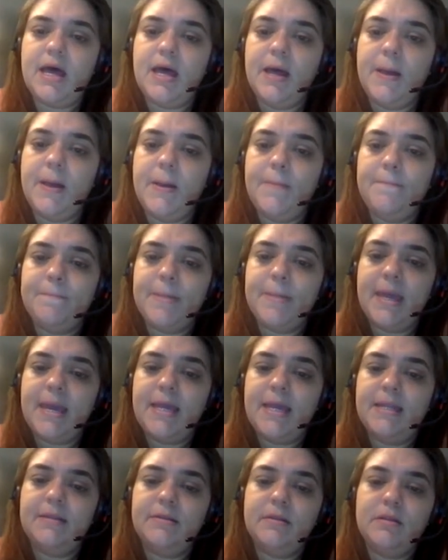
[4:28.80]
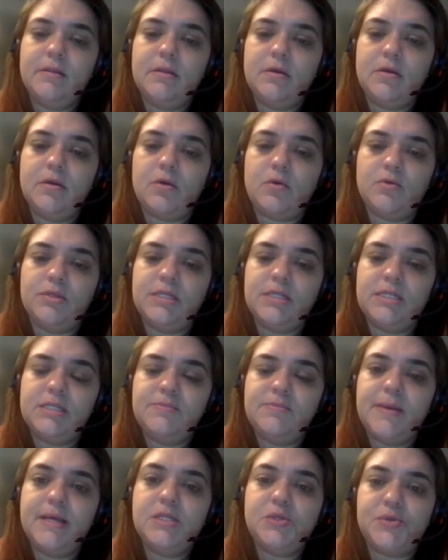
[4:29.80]
And on this
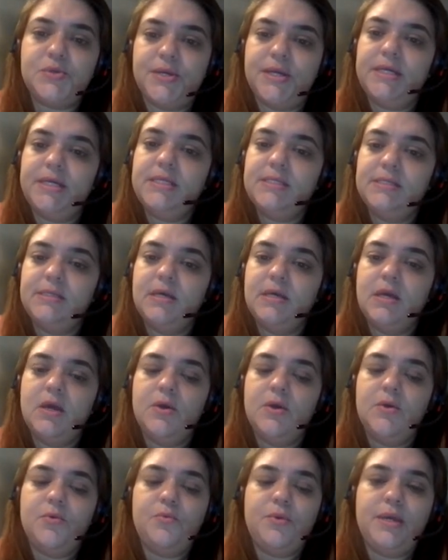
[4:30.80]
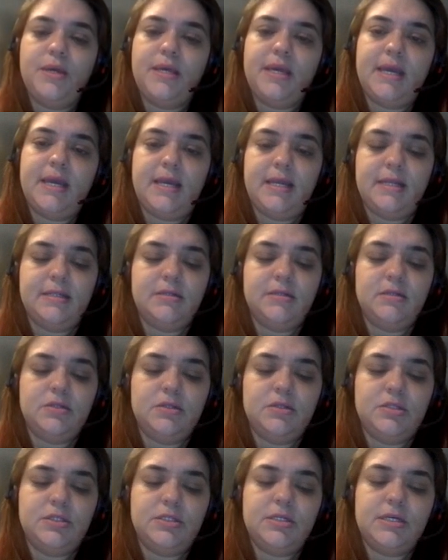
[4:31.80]
matrix, we can
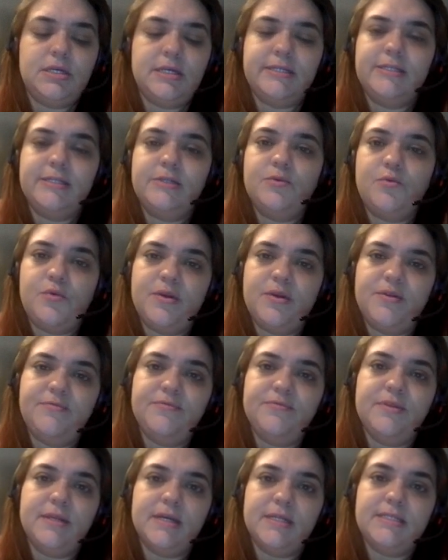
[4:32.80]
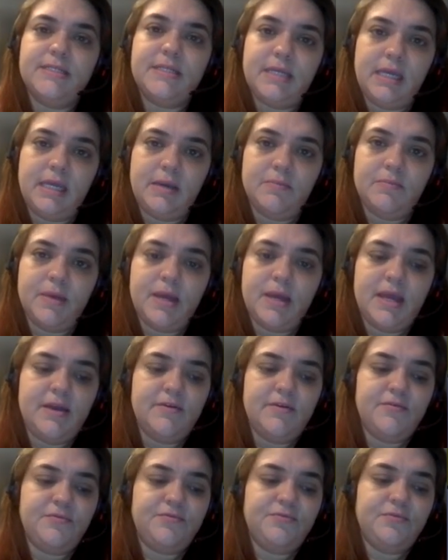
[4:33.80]
discuss with the team
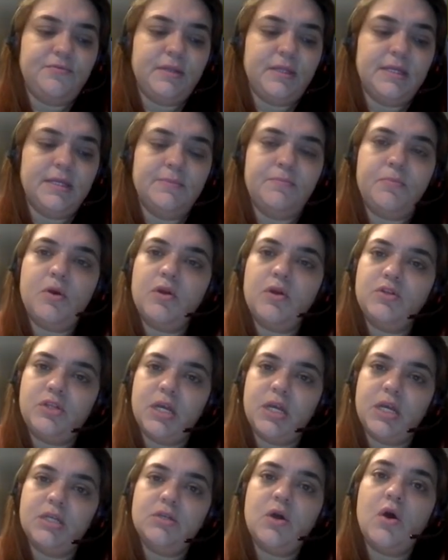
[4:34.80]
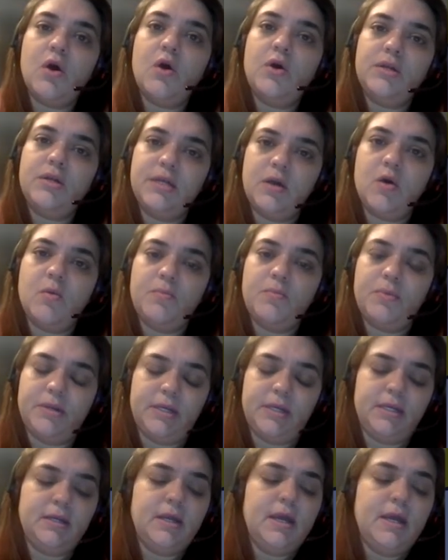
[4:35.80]
if the project or the
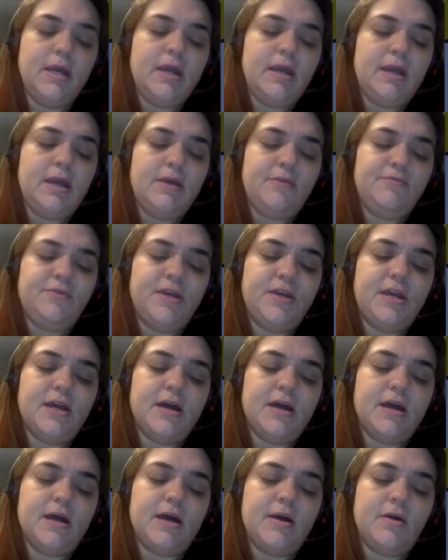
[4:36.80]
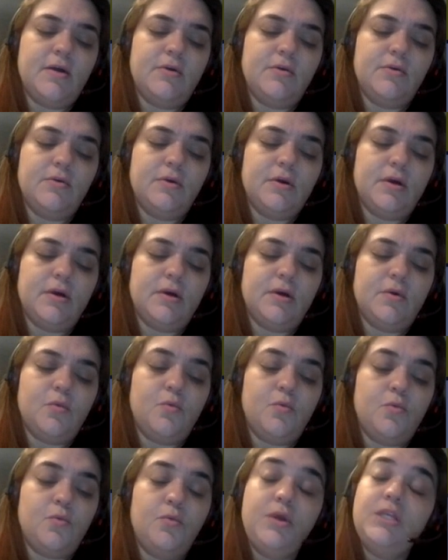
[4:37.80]
company, if they are,
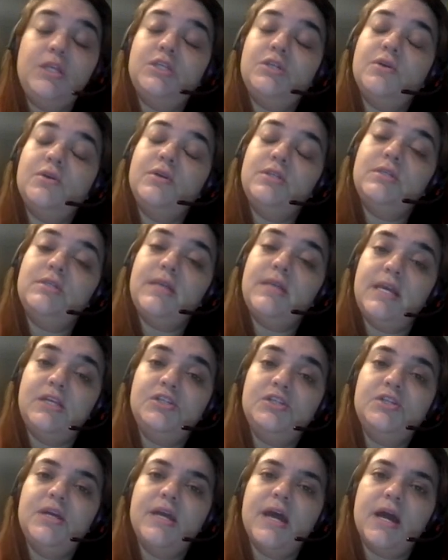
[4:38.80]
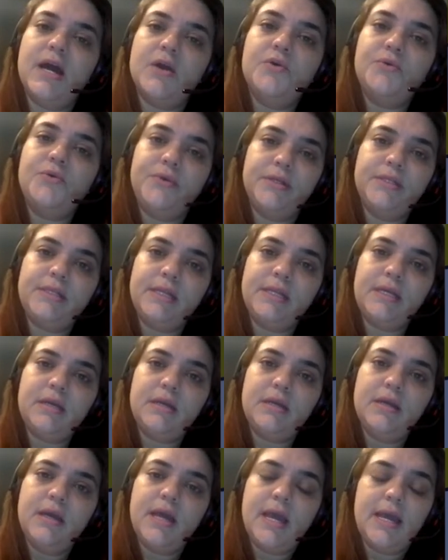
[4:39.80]
which stage they are currently,
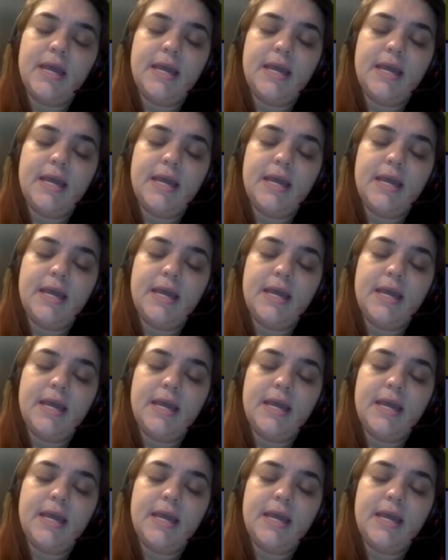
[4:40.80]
